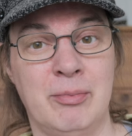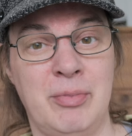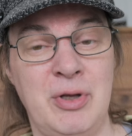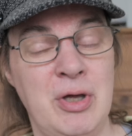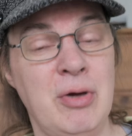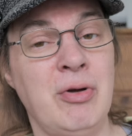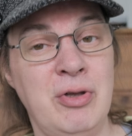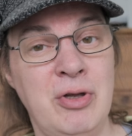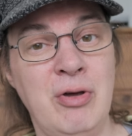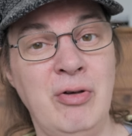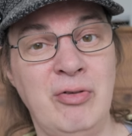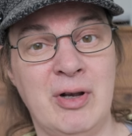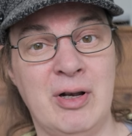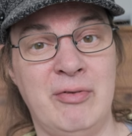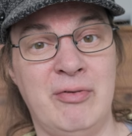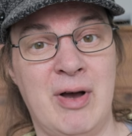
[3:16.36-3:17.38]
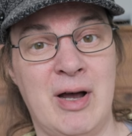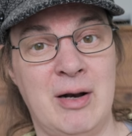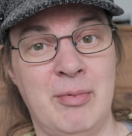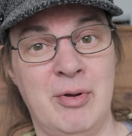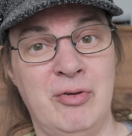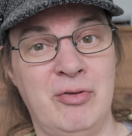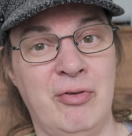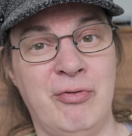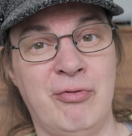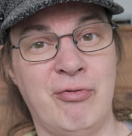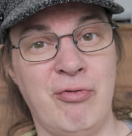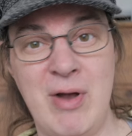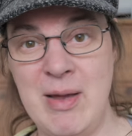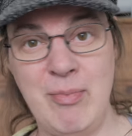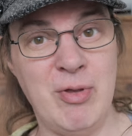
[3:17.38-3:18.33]
But you can use that environment to
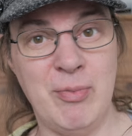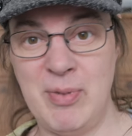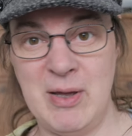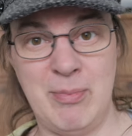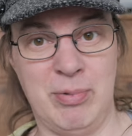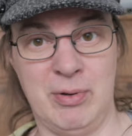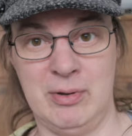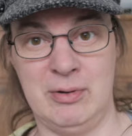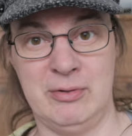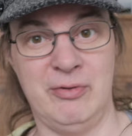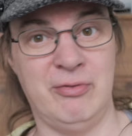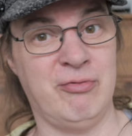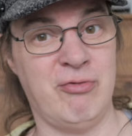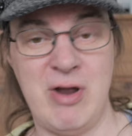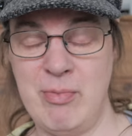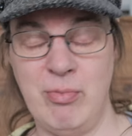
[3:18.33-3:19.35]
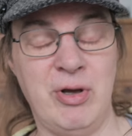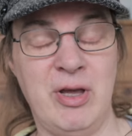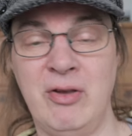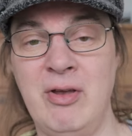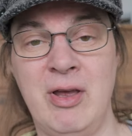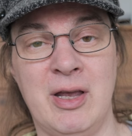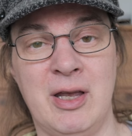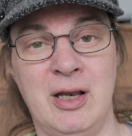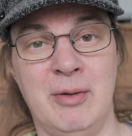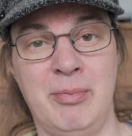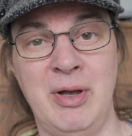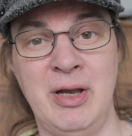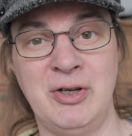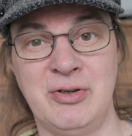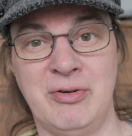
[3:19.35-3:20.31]
frame the people, to frame what you're taking a
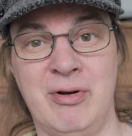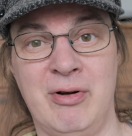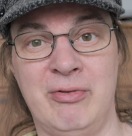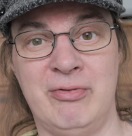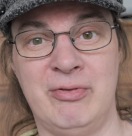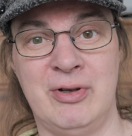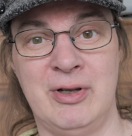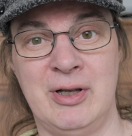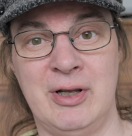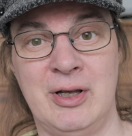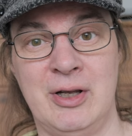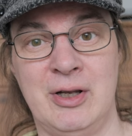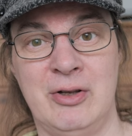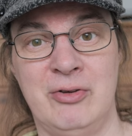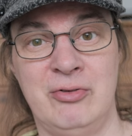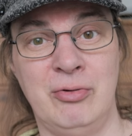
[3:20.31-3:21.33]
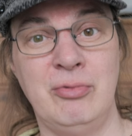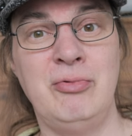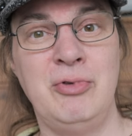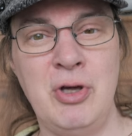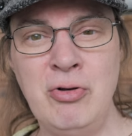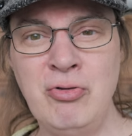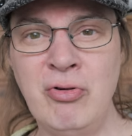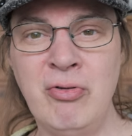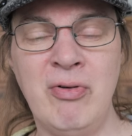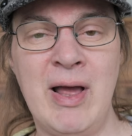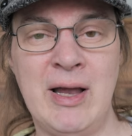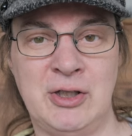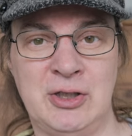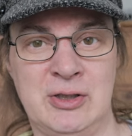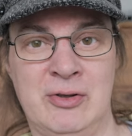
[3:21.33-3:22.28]
picture of. So use
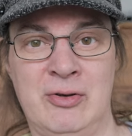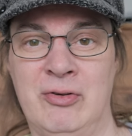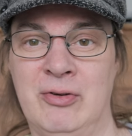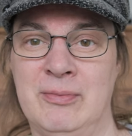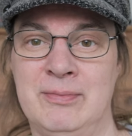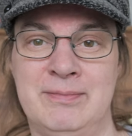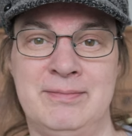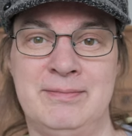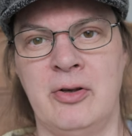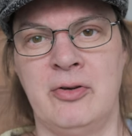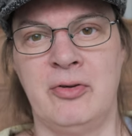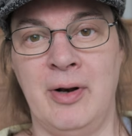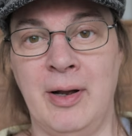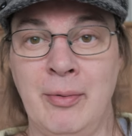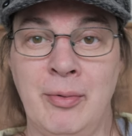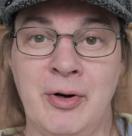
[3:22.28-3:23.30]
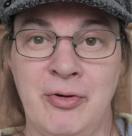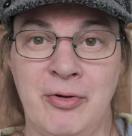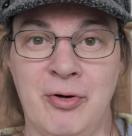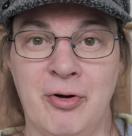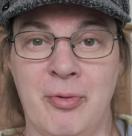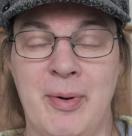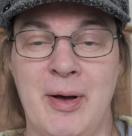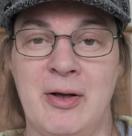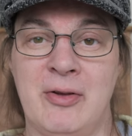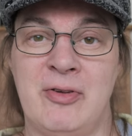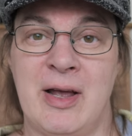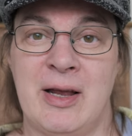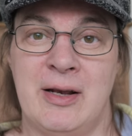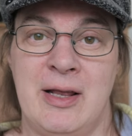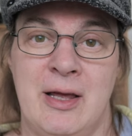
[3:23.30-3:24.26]
reflections. So now I'm going to talk about a
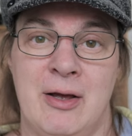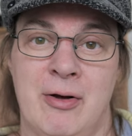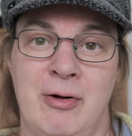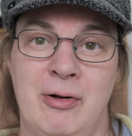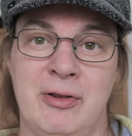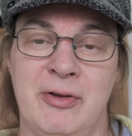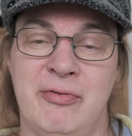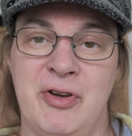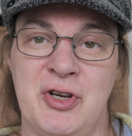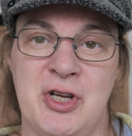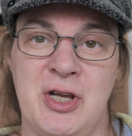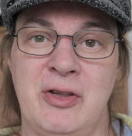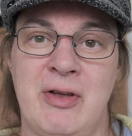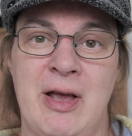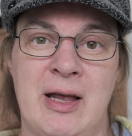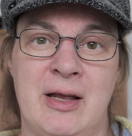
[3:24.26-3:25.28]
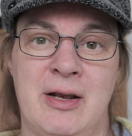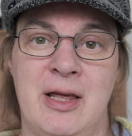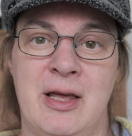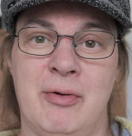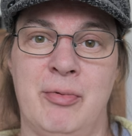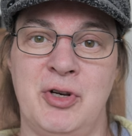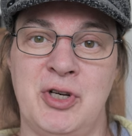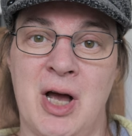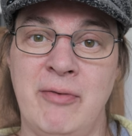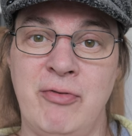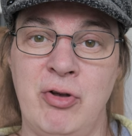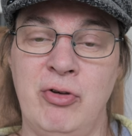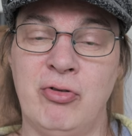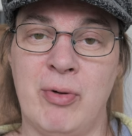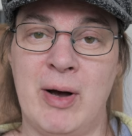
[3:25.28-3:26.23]
technique called the fishing technique, which
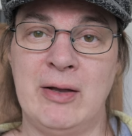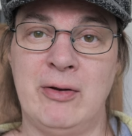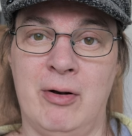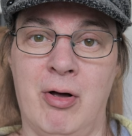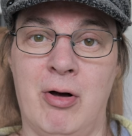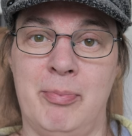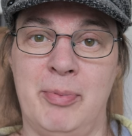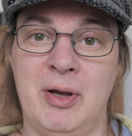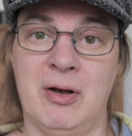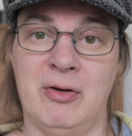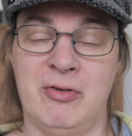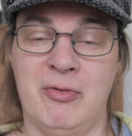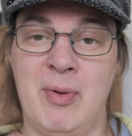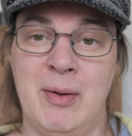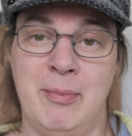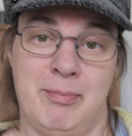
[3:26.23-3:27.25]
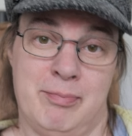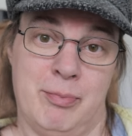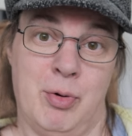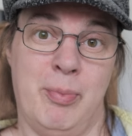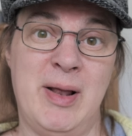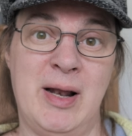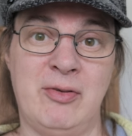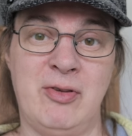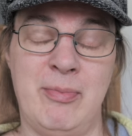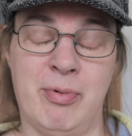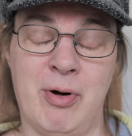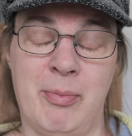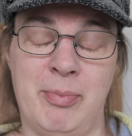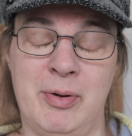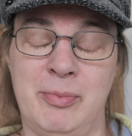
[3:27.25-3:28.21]
I've used quite a lot because of my mobility
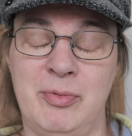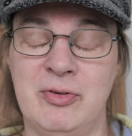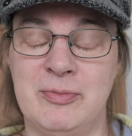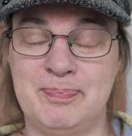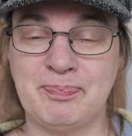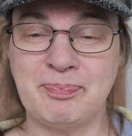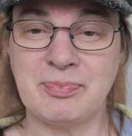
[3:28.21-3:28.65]
problems.